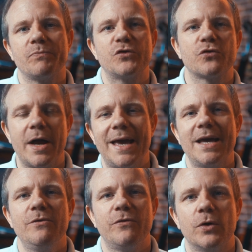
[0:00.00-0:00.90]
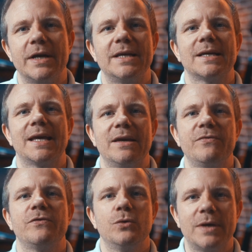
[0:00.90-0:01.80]
Try and avoid,
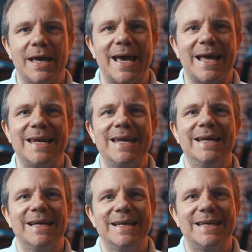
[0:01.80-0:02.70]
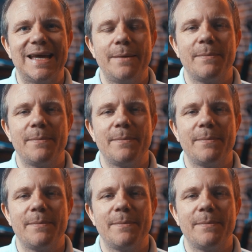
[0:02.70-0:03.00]
if you can, debt